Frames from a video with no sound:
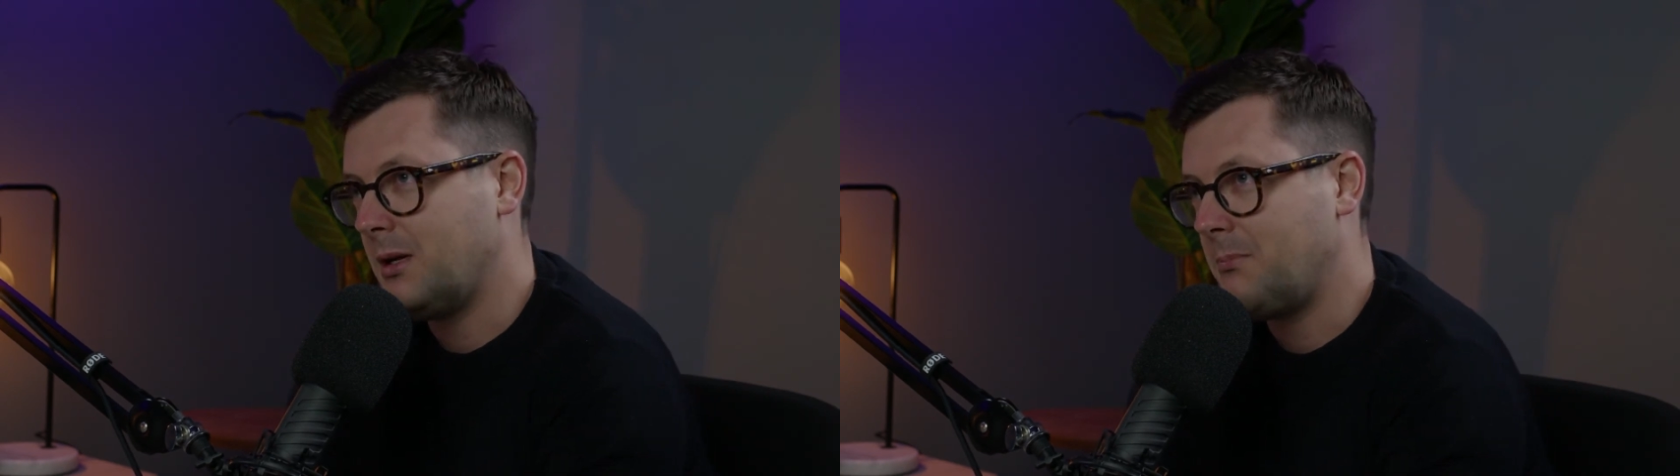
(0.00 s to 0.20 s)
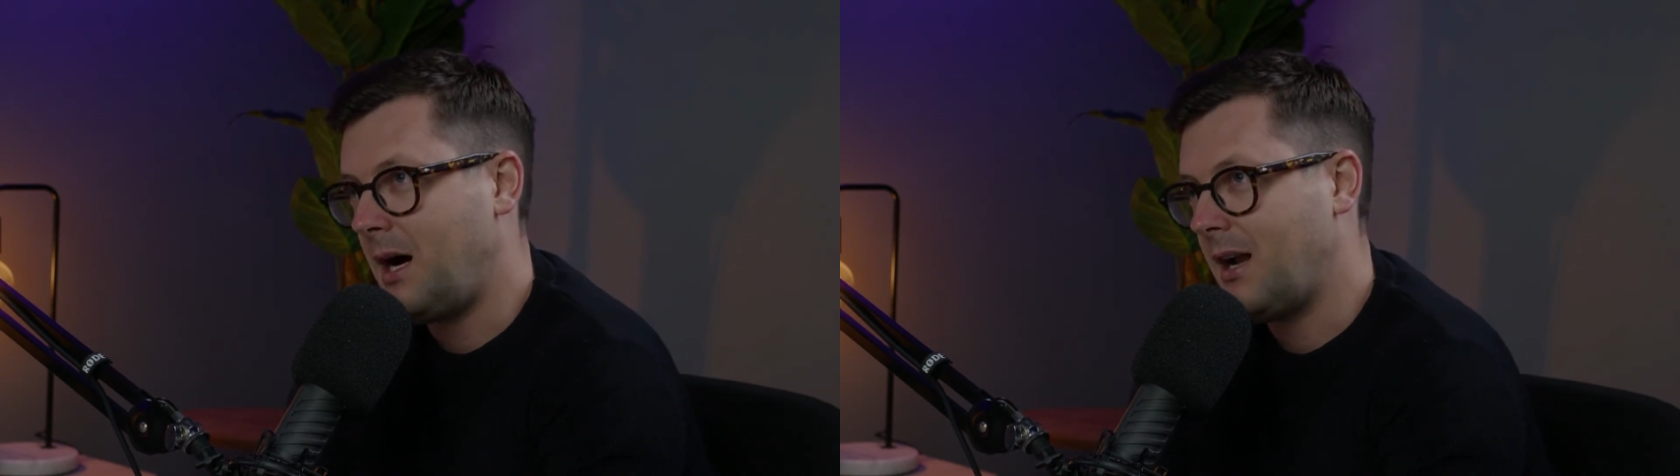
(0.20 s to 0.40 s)

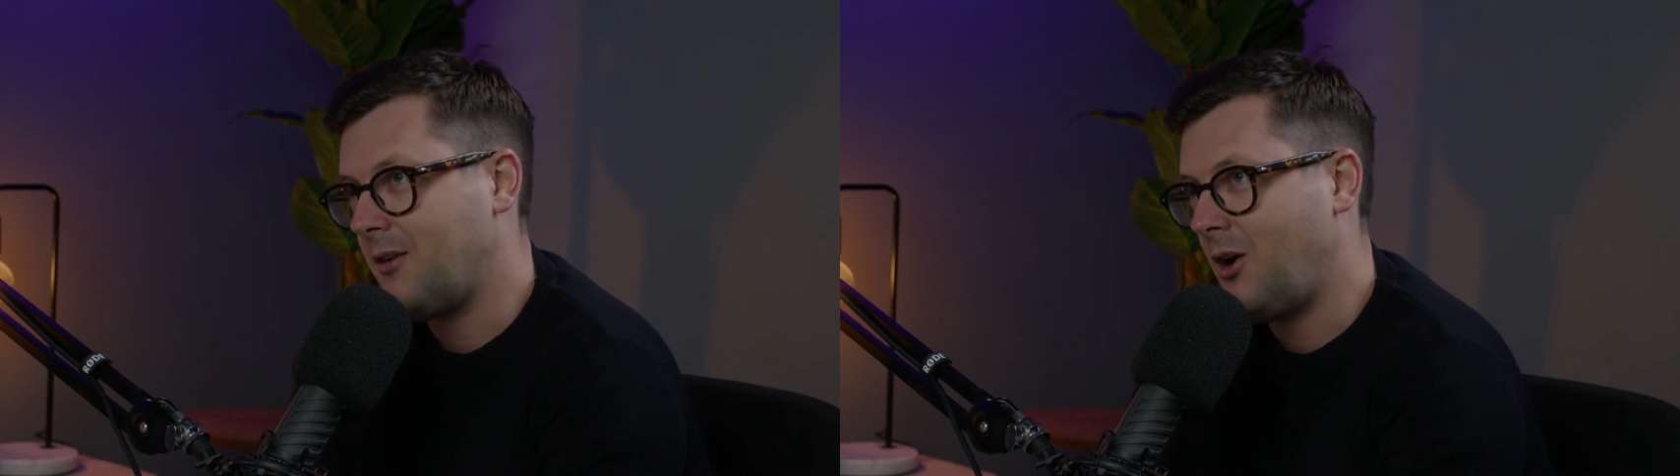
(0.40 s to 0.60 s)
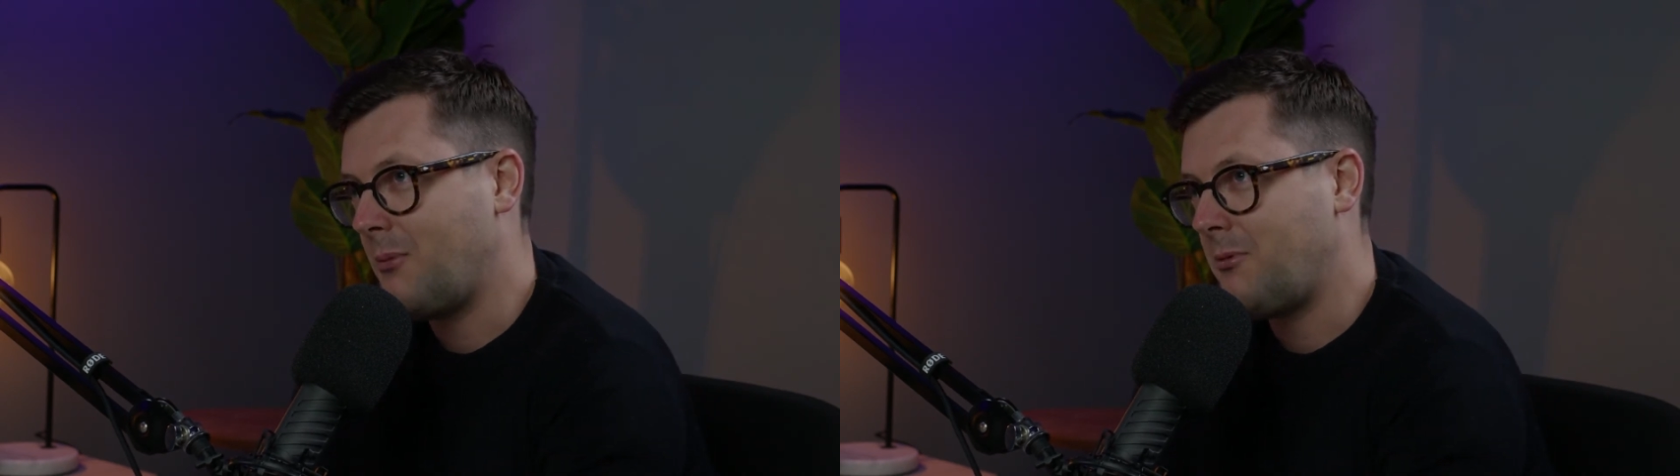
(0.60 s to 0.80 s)
to be part
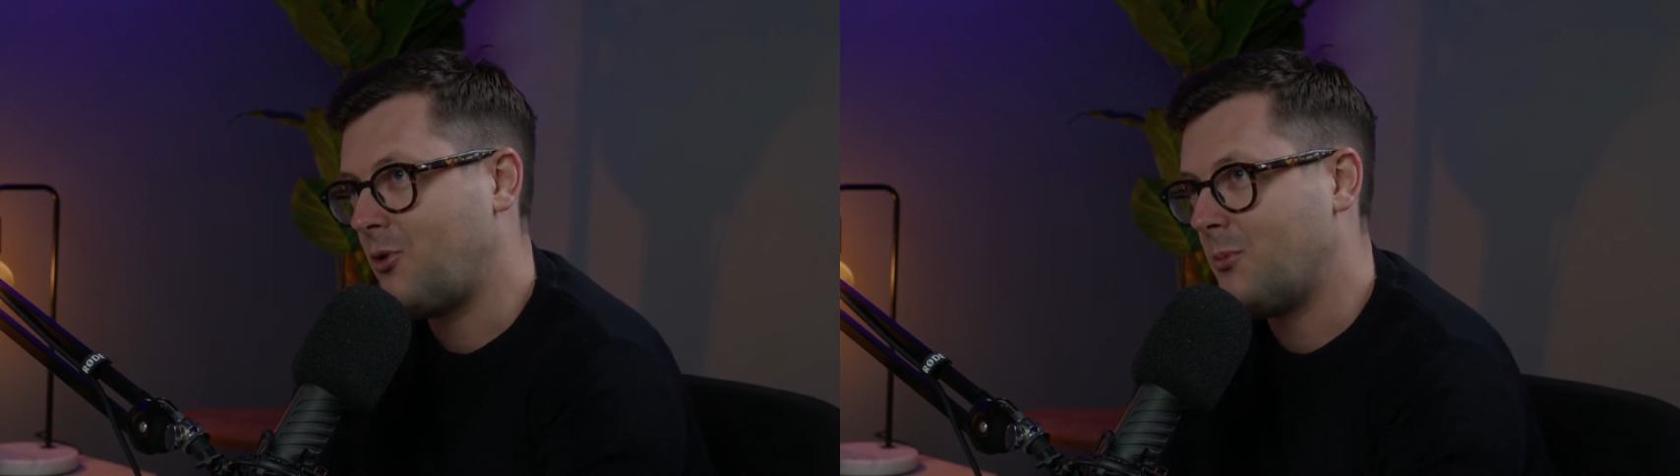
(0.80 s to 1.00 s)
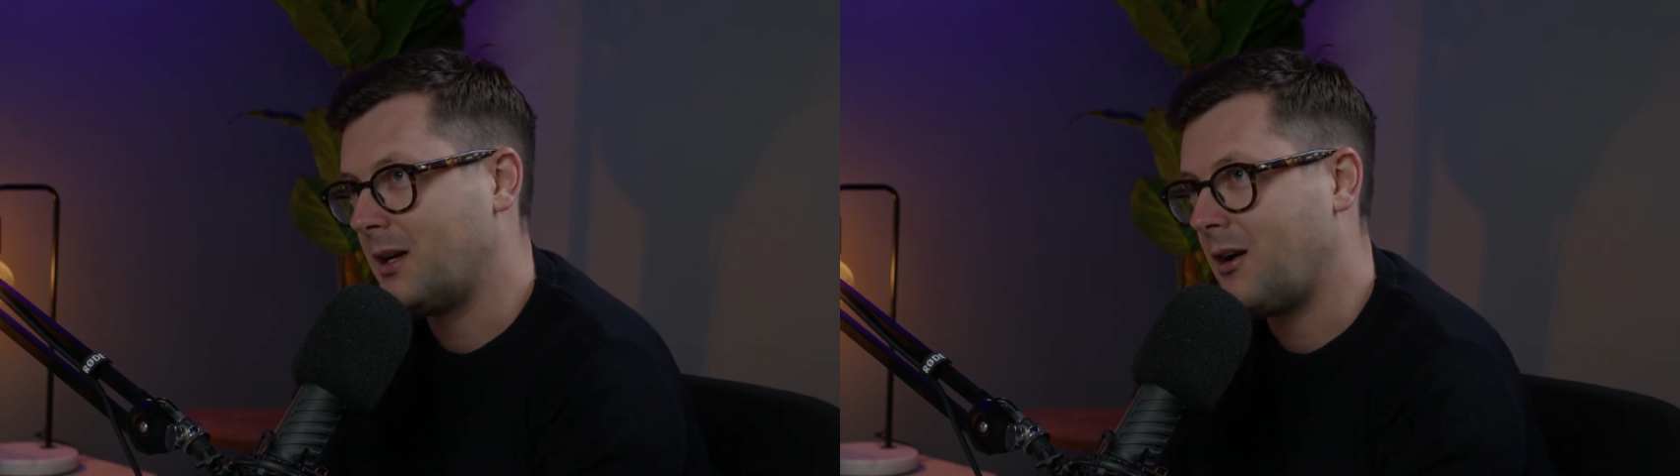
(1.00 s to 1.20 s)
of a high
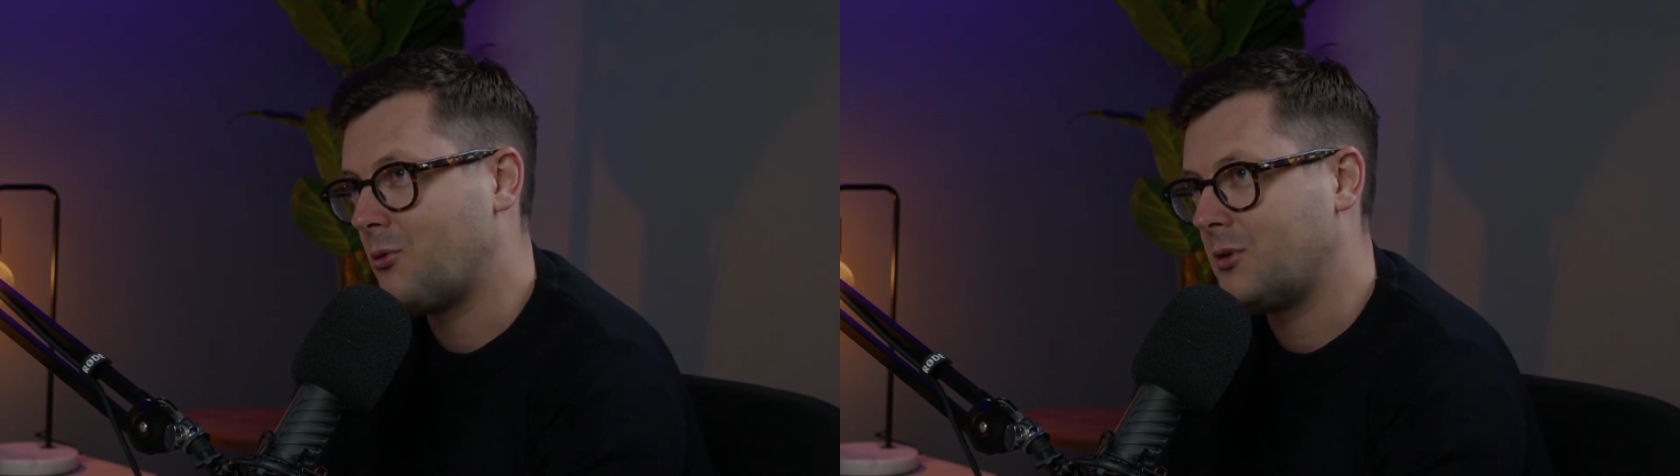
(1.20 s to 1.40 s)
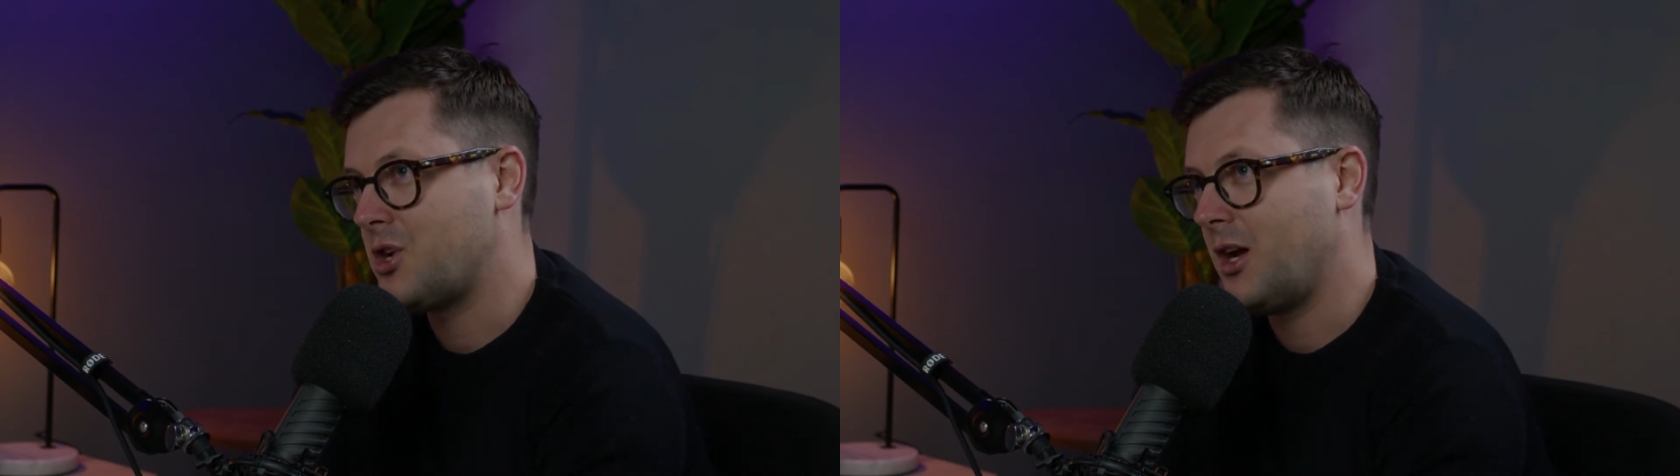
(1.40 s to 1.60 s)
performing
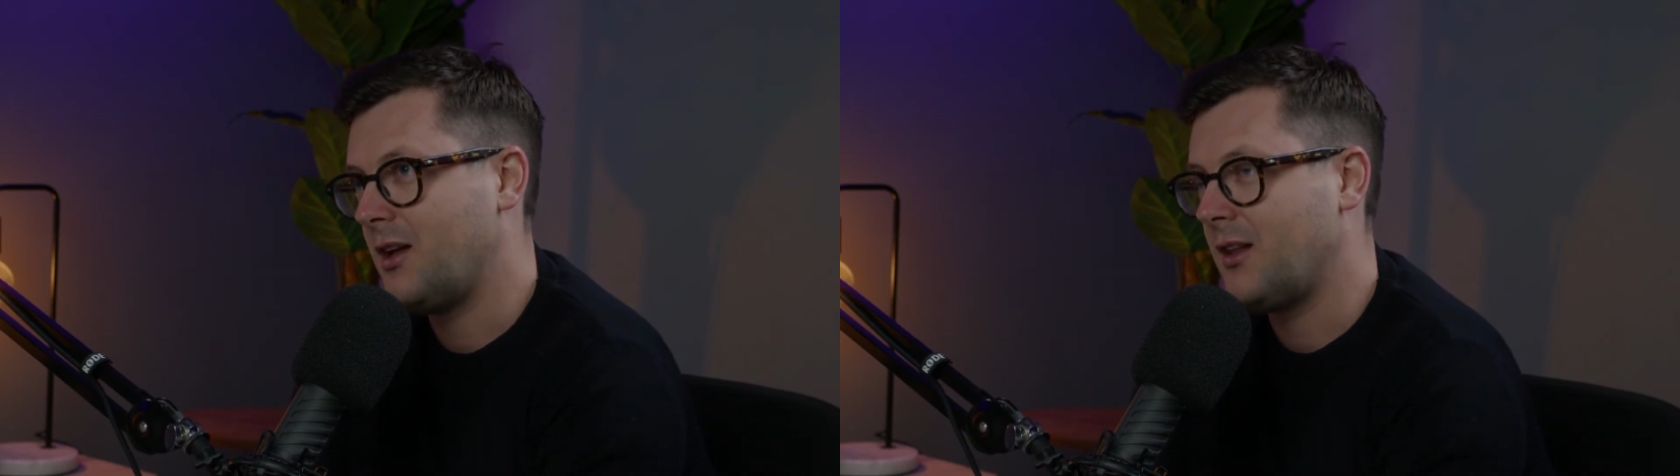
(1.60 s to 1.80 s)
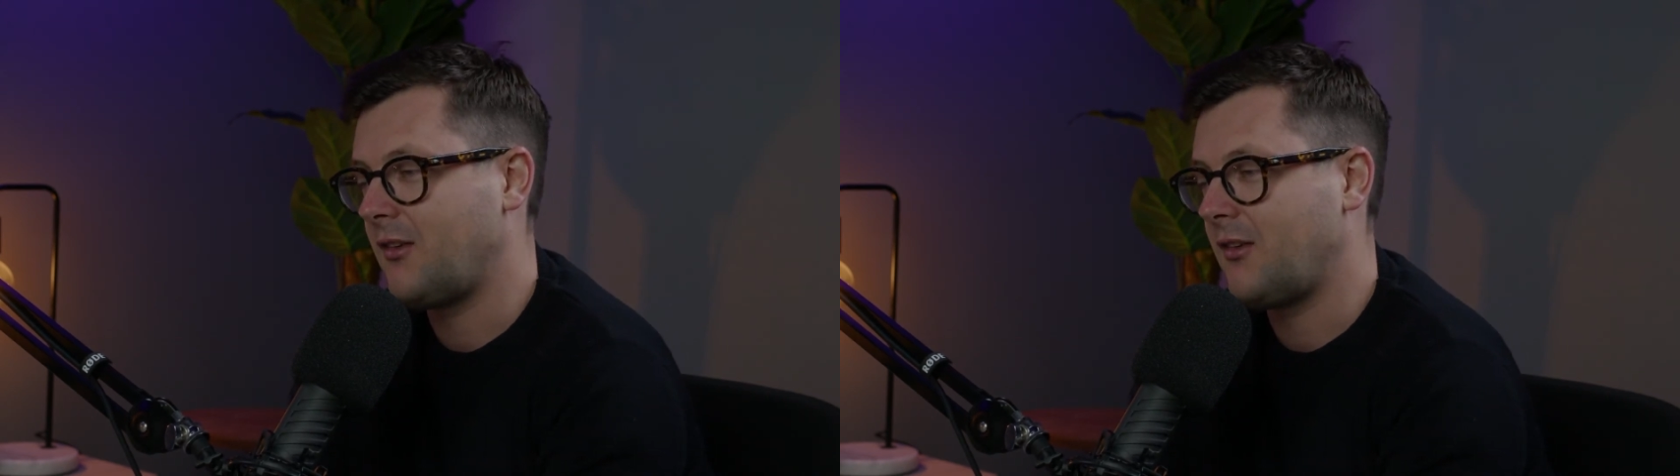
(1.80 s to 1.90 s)
culture.